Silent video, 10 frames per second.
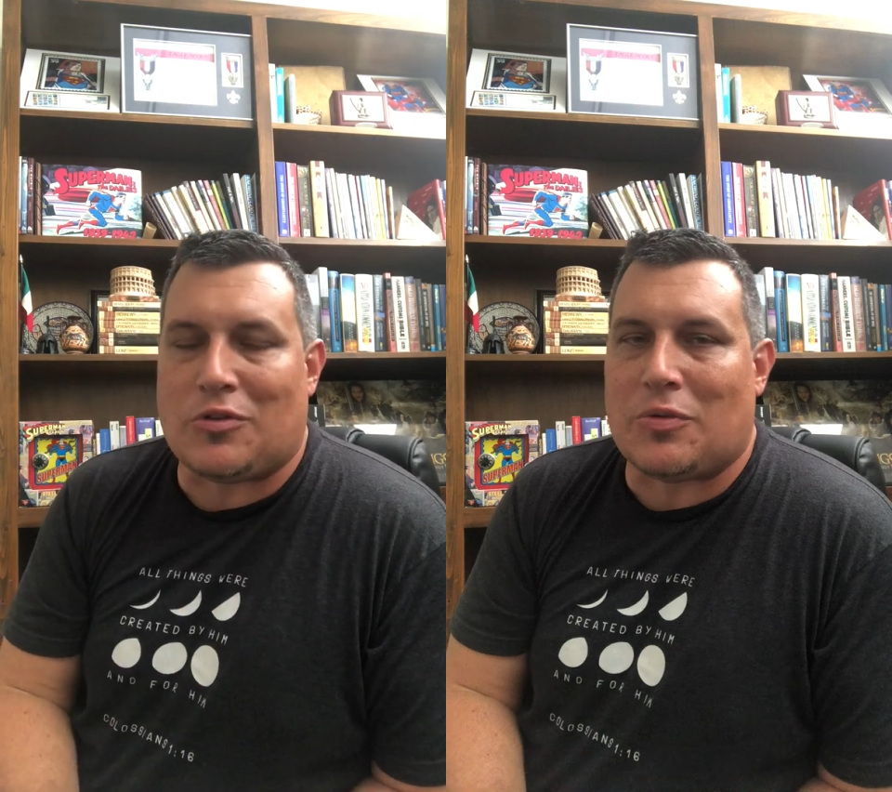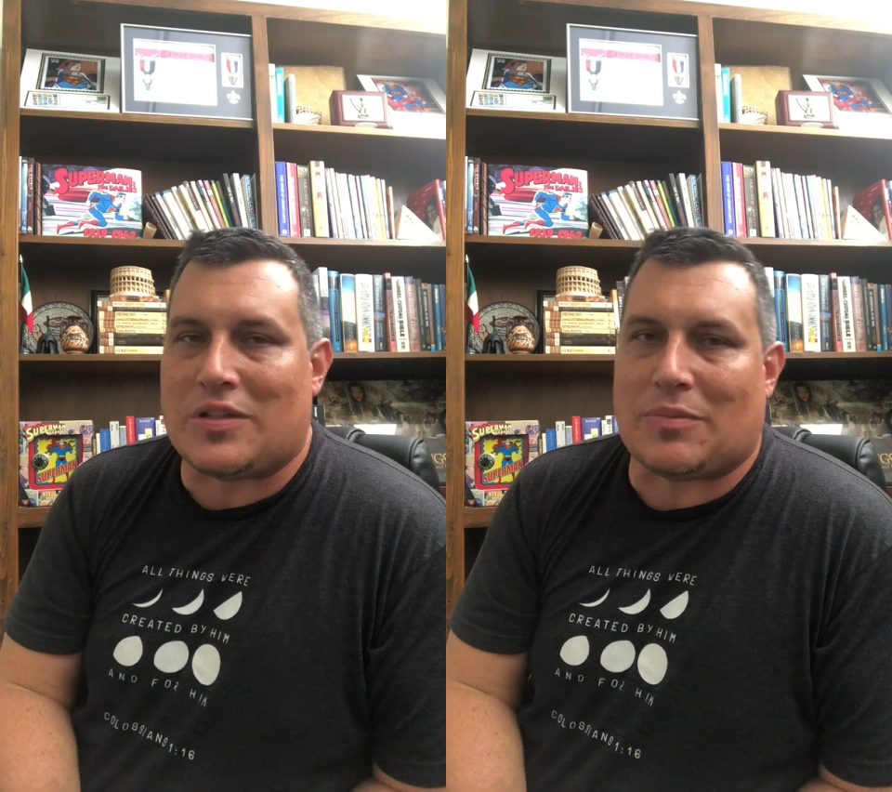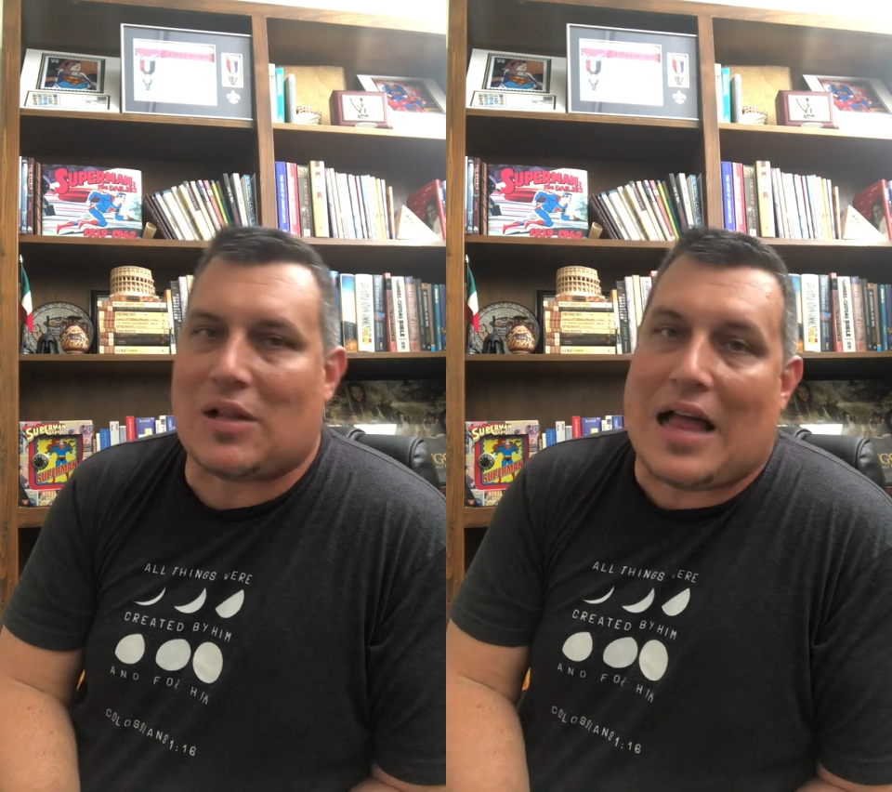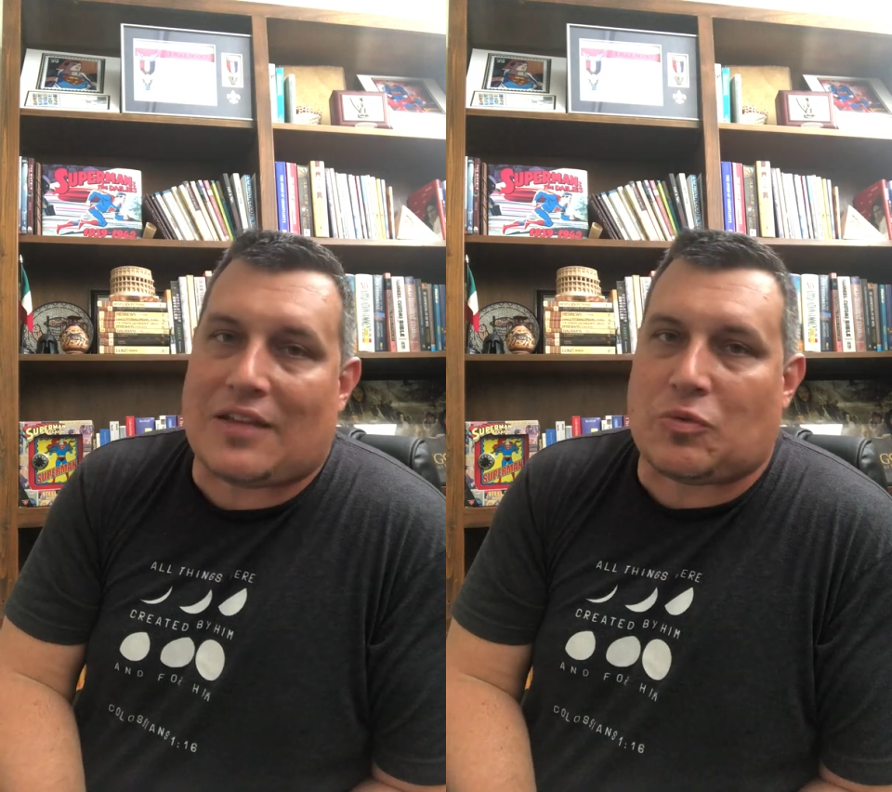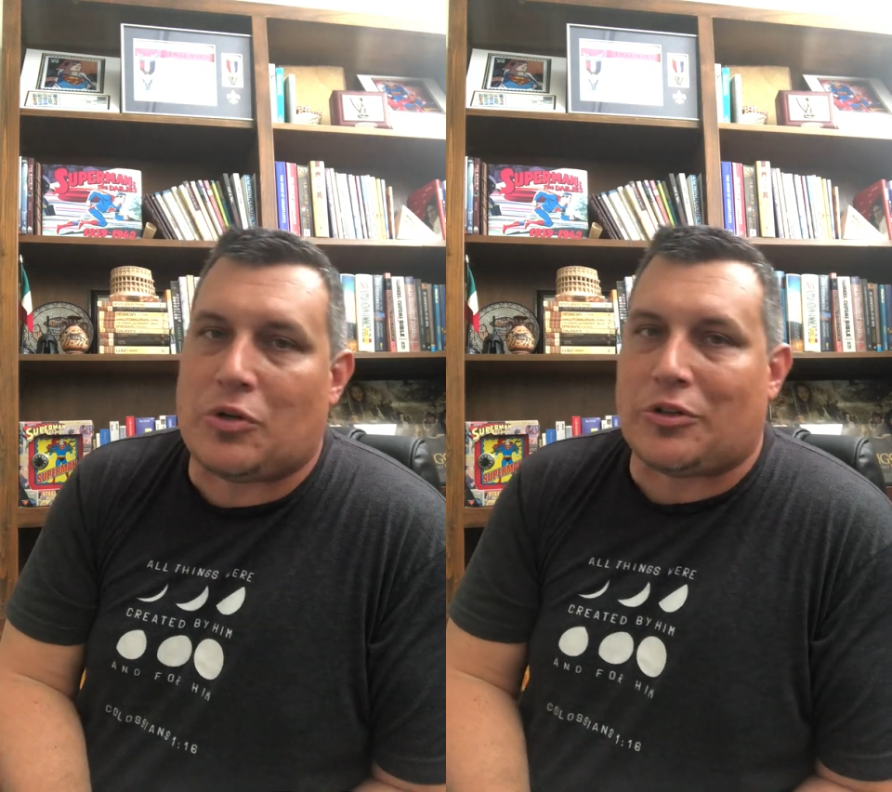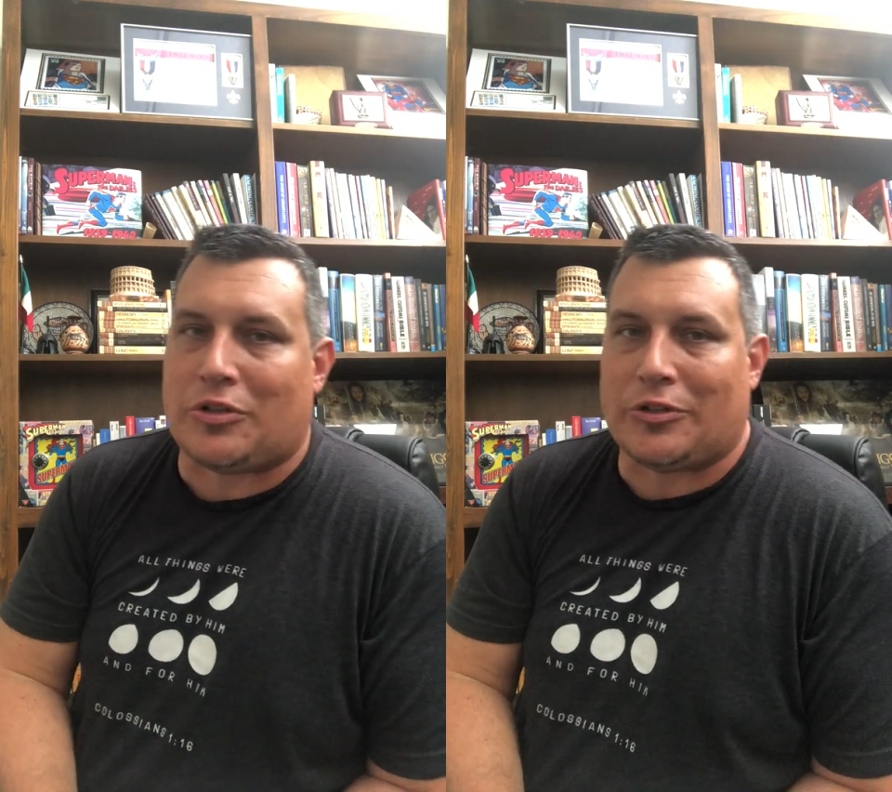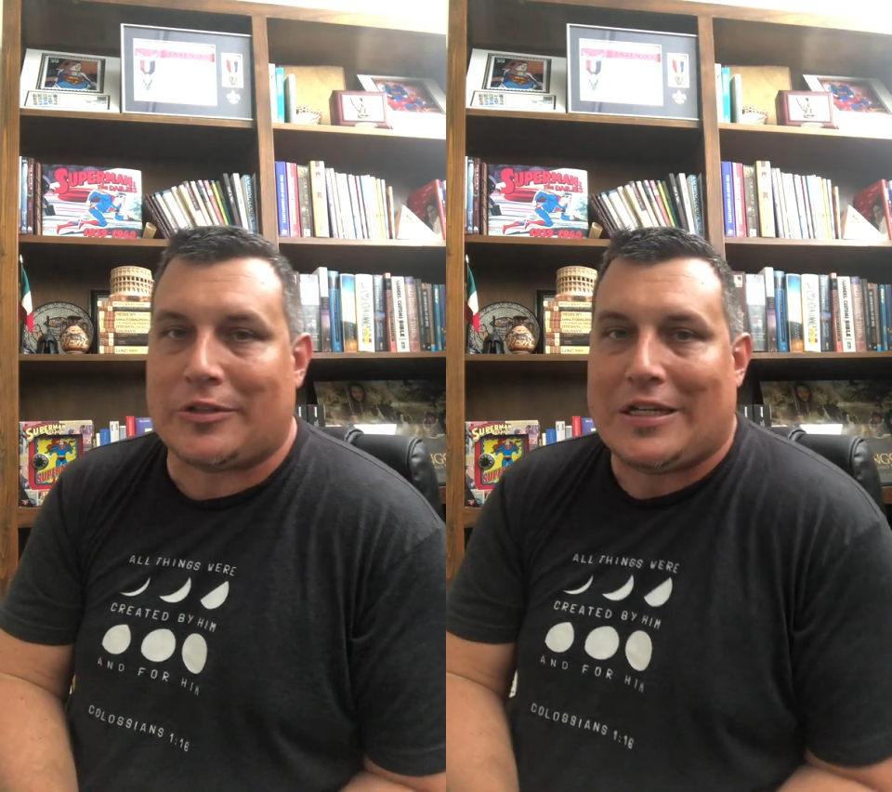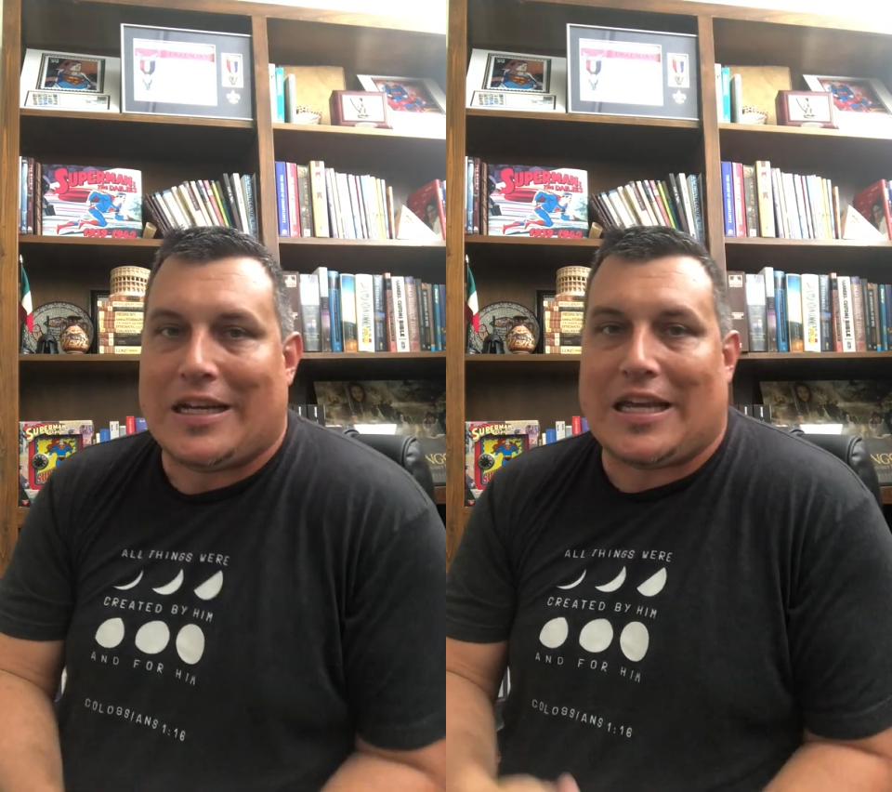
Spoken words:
doing some classwork or